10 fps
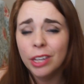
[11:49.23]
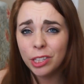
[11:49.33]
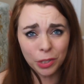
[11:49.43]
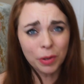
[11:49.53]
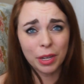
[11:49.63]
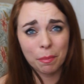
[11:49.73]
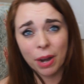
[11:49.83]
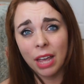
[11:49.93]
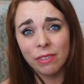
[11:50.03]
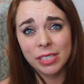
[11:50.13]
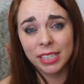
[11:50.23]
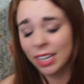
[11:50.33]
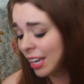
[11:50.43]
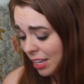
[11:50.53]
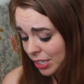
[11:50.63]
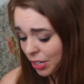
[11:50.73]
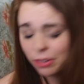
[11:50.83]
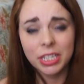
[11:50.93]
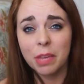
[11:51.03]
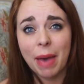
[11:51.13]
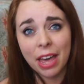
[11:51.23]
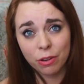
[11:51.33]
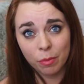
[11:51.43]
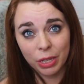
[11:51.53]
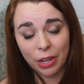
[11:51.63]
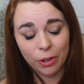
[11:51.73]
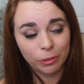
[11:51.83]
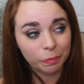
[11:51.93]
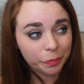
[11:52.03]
you don't get privacy to go to the bathroom alone.